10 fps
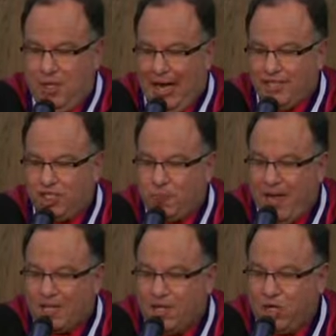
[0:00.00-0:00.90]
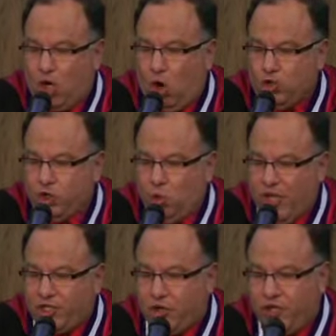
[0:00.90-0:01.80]
I suspect that a colder
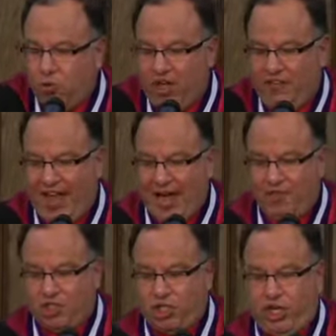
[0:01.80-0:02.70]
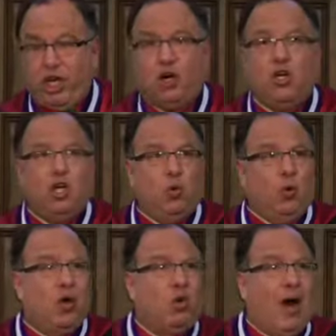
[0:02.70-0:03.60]
winter than we have had this year
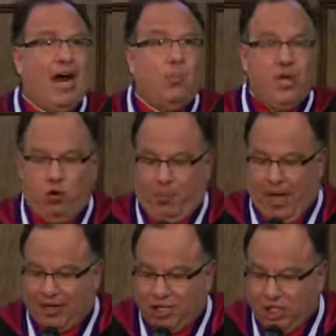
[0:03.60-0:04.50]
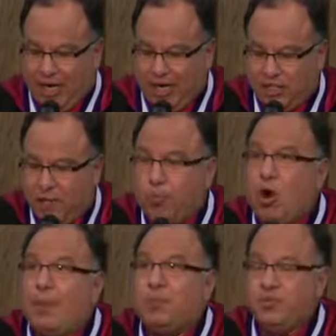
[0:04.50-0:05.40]
will require me to apologize, and
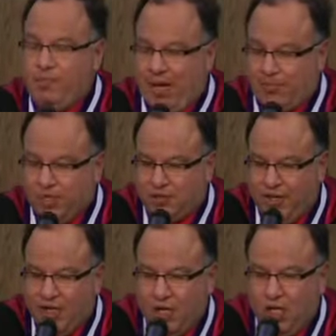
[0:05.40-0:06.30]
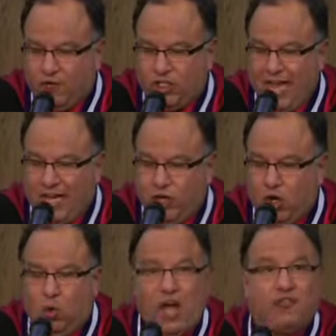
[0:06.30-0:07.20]
probably publicly, for taking
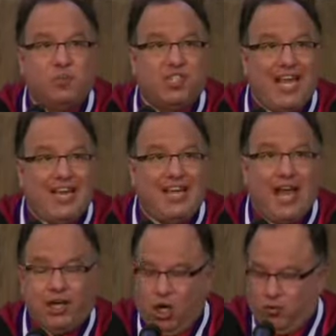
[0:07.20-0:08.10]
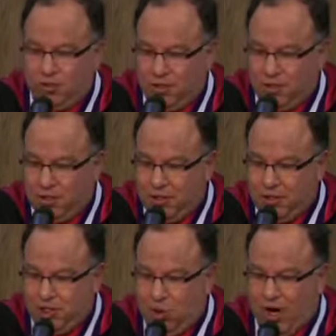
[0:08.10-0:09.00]
her away from San Diego
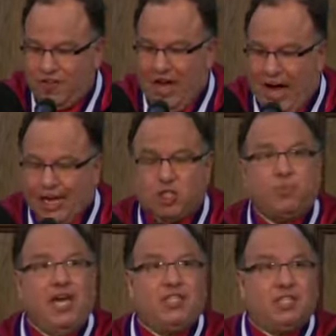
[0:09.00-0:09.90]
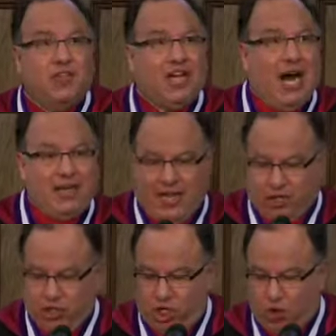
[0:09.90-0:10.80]
to one of the hottest places in the
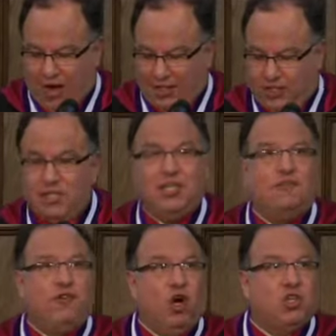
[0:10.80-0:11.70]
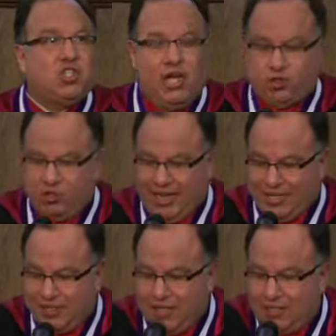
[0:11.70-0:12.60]
continental U.S., first, central
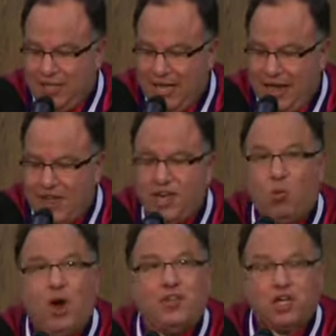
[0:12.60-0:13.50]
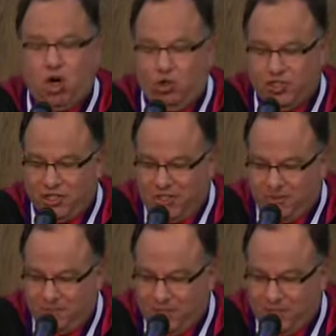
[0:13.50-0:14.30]
Texas, and then to one of the coldest.